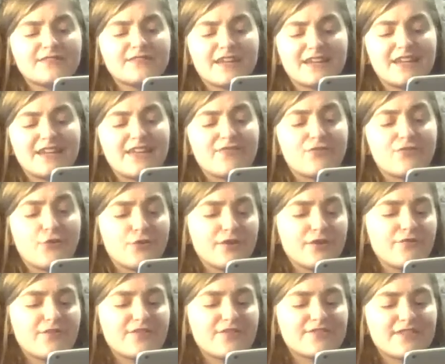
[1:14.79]
second, and
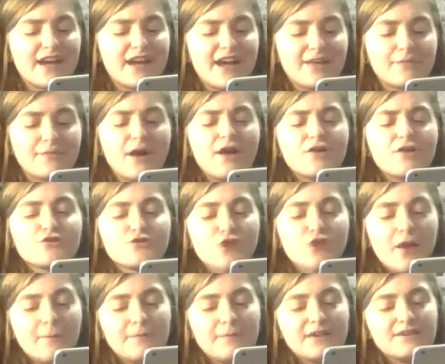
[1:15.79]
35th time
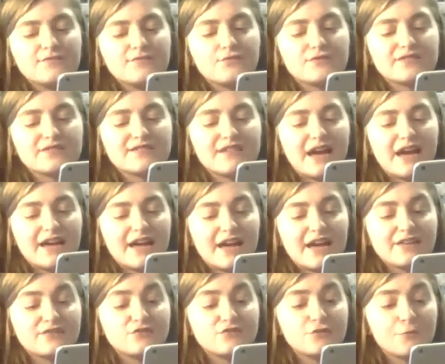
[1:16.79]
shot me into a
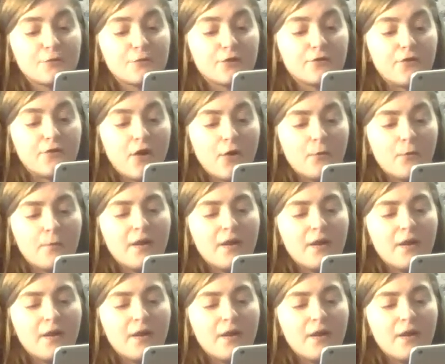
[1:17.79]
sky-high stupor of hope.